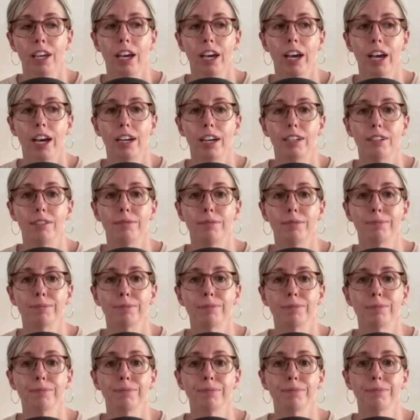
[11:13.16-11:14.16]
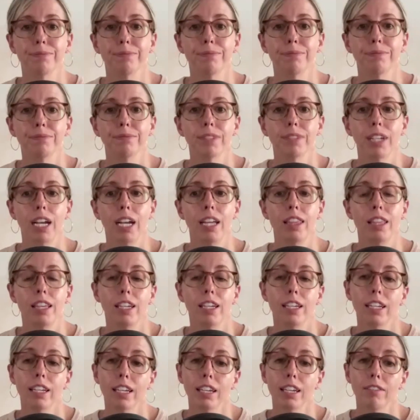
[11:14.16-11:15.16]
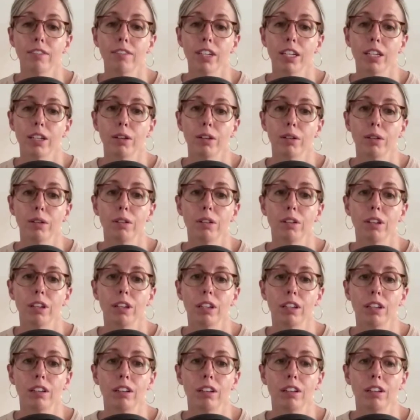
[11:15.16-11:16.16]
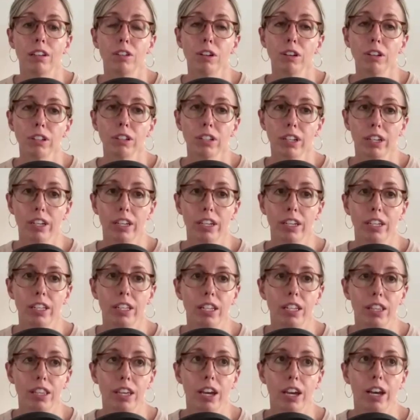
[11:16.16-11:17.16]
And then even in adulthood,